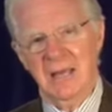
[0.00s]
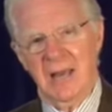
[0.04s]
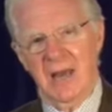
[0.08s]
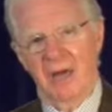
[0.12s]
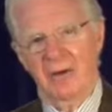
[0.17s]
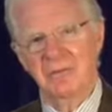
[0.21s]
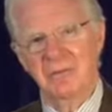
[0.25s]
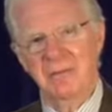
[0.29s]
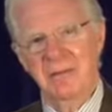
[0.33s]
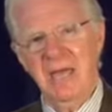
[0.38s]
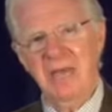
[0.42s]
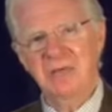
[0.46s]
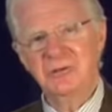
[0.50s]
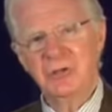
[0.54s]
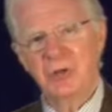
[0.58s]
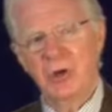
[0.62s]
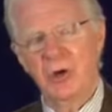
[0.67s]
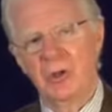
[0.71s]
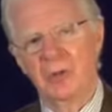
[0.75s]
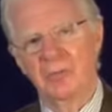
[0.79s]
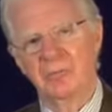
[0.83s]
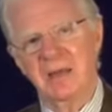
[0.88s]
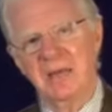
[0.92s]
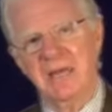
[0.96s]
Now, the man
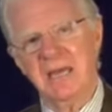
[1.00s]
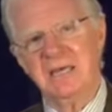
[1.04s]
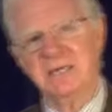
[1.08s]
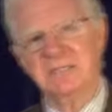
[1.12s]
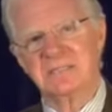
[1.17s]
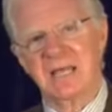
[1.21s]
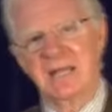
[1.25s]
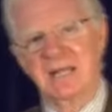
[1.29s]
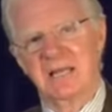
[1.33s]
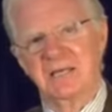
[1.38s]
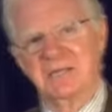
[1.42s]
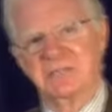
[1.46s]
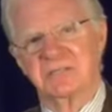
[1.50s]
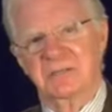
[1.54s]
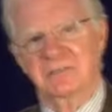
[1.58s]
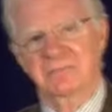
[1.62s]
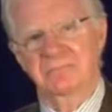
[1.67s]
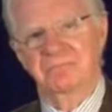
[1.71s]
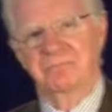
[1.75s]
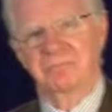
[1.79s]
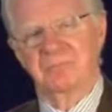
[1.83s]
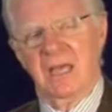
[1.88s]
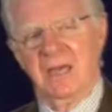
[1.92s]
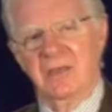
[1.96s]
told me, he said, Listen,
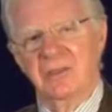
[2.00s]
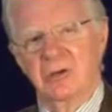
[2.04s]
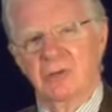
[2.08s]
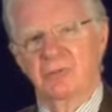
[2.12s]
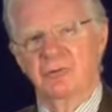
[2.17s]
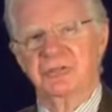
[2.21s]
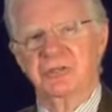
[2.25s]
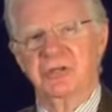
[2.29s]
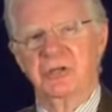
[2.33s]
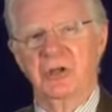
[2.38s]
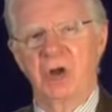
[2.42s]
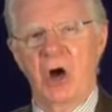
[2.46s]
there was a